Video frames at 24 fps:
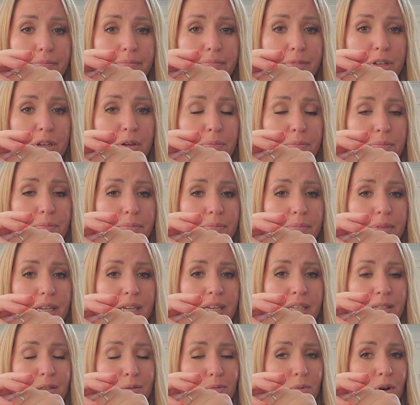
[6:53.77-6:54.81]
Nope.
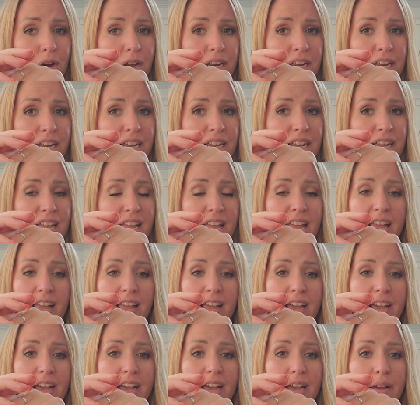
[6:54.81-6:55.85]
It's wanting
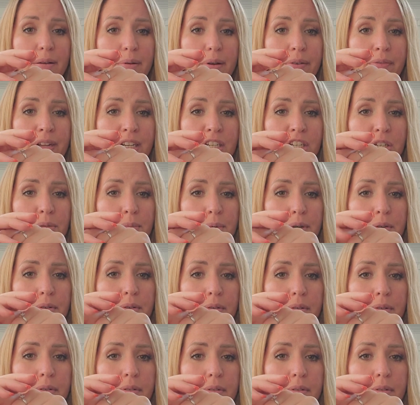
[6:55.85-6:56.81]
a vegetable.